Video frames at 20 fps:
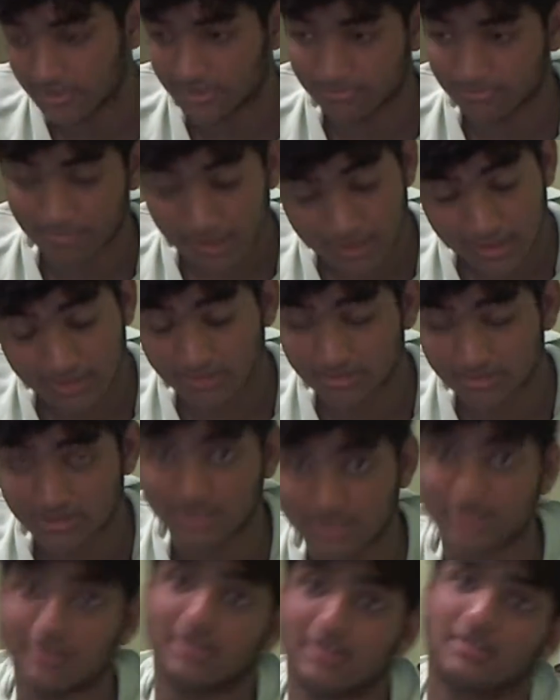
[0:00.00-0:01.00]

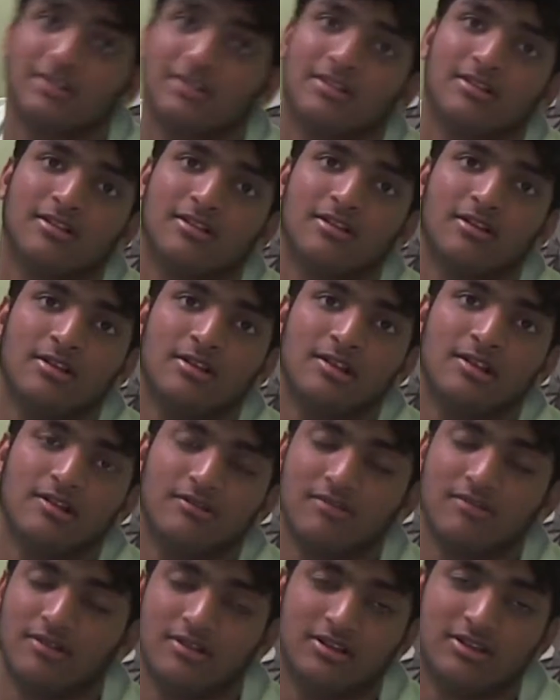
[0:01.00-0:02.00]
Peterson
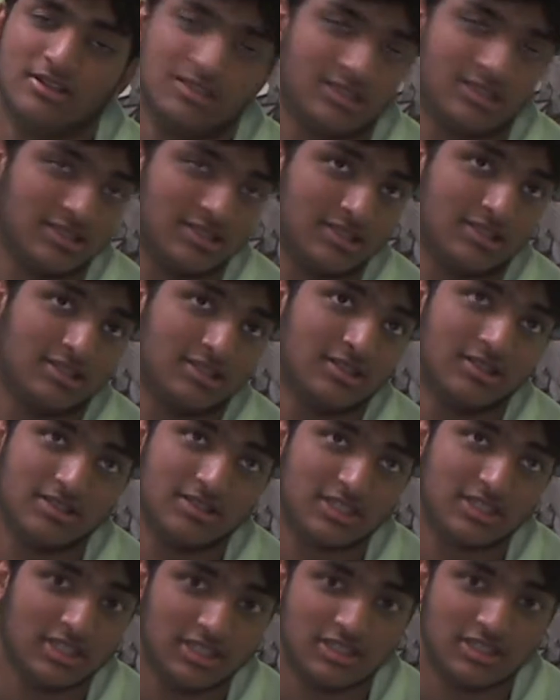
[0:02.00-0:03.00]
was the
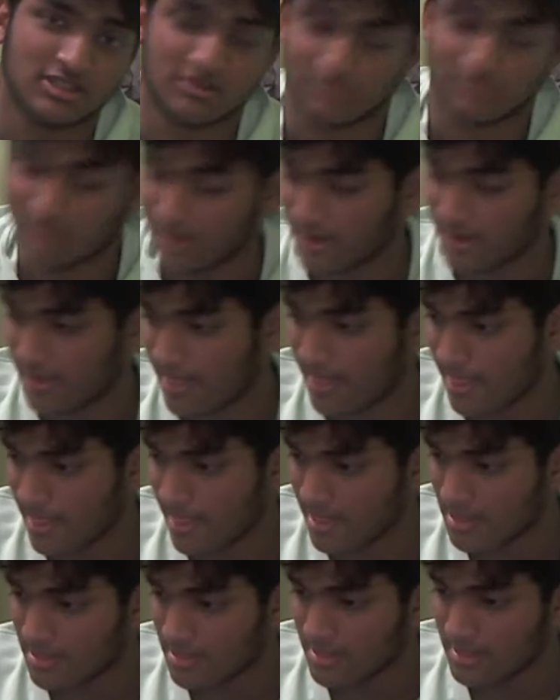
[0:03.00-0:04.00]
teacher, right?
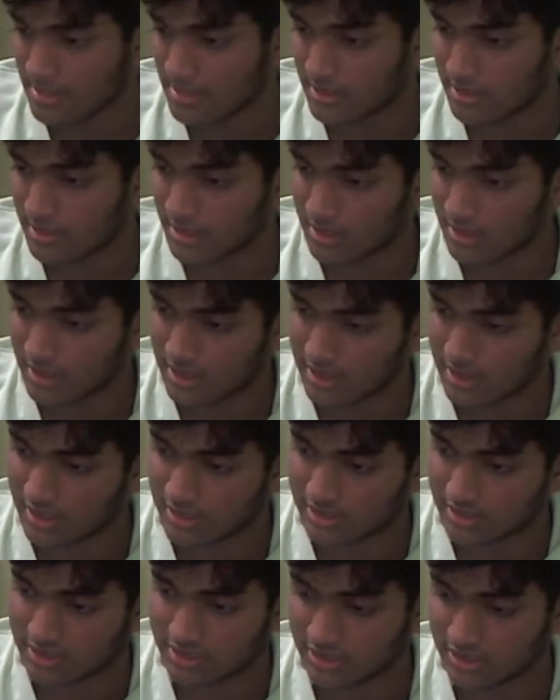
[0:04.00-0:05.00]

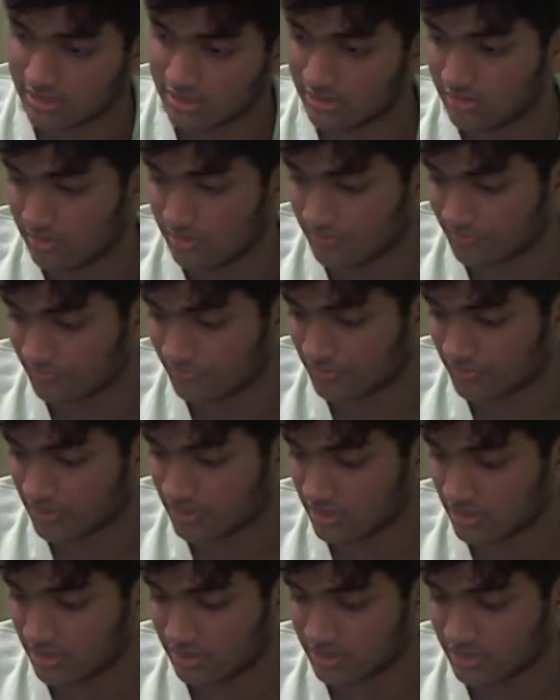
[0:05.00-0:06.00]
And so
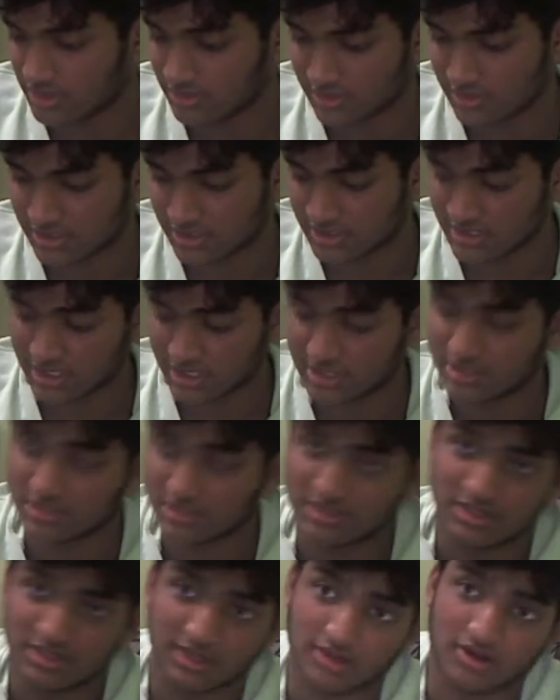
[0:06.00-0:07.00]
she would just teach us
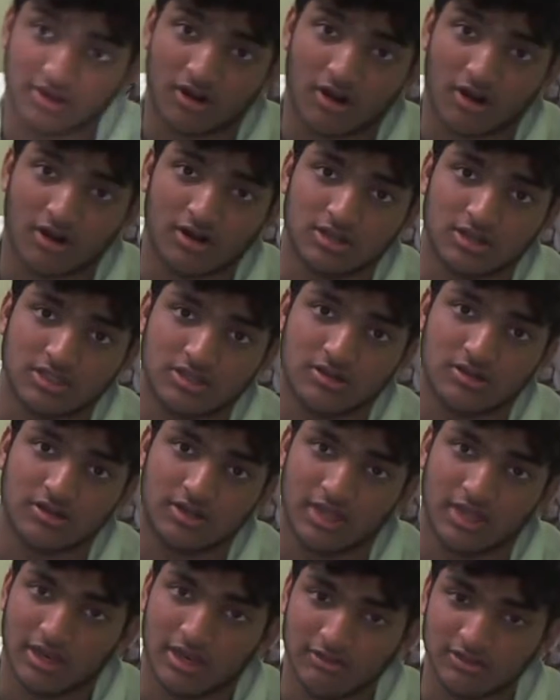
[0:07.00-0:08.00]
theater arts and all
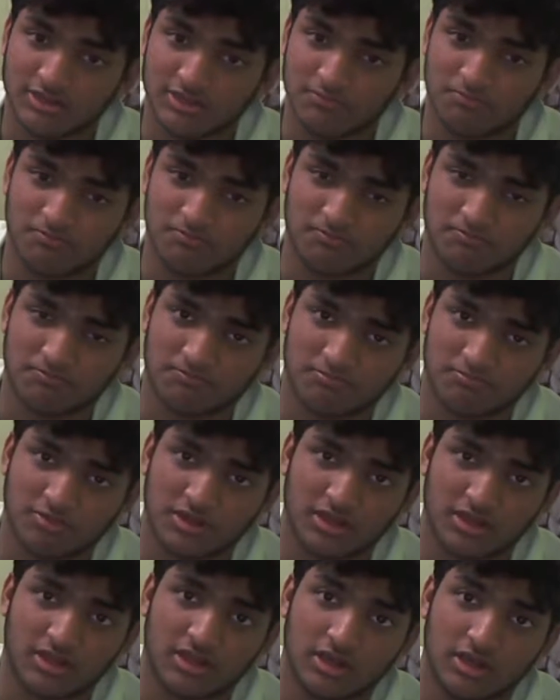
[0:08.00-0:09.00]
that. It was pretty
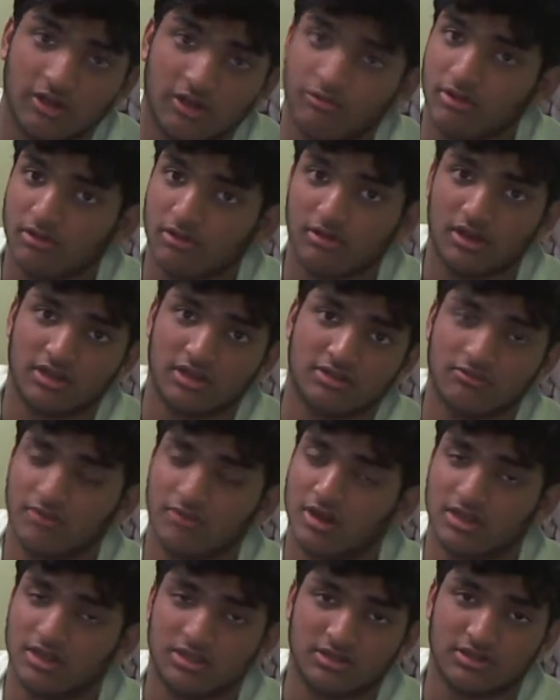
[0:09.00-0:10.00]
good. We got to
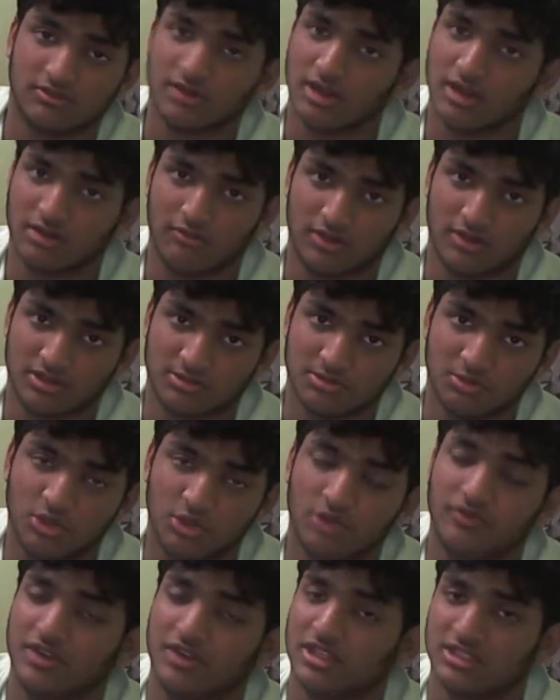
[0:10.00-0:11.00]
watch
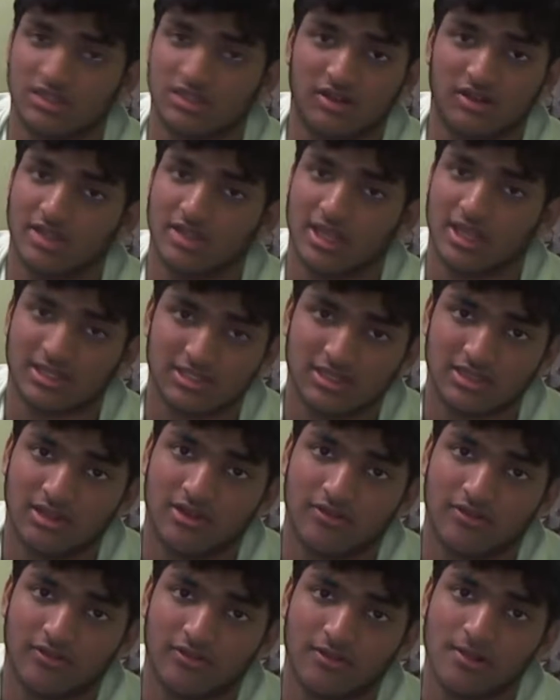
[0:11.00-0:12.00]
movies and all that
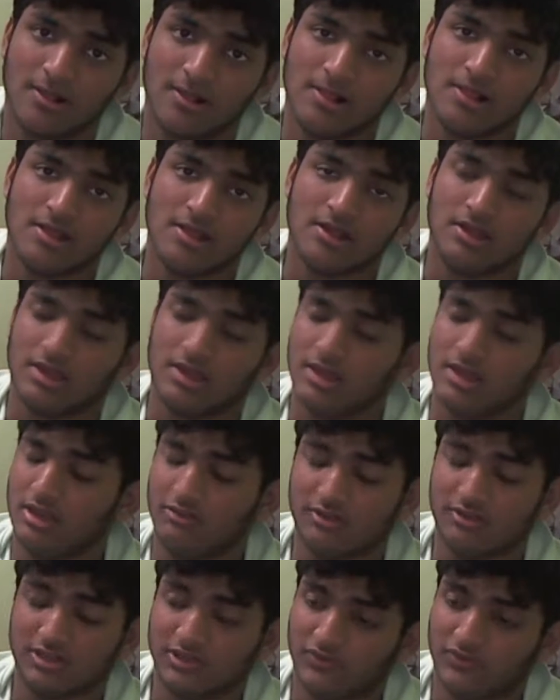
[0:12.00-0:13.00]
stuff, and it
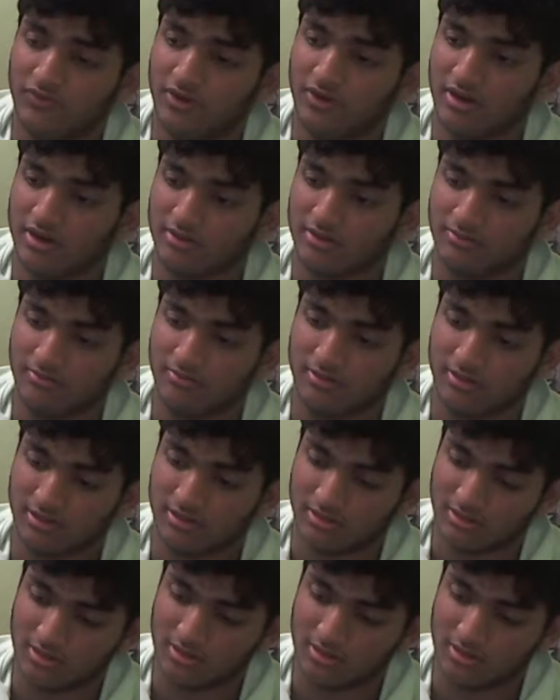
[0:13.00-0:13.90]
was fun. But